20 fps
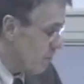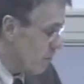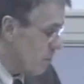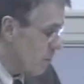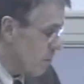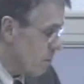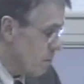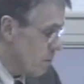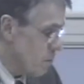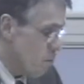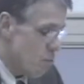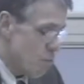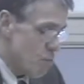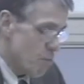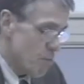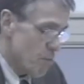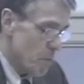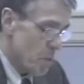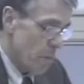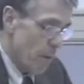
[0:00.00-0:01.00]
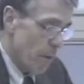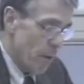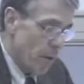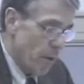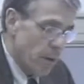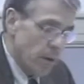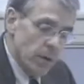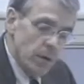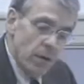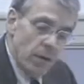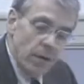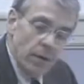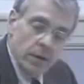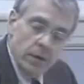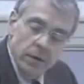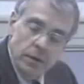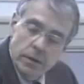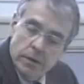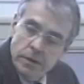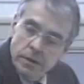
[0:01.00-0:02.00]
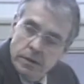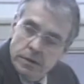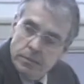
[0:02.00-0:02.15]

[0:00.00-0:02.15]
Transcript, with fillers: David? Just to follow up, I'm not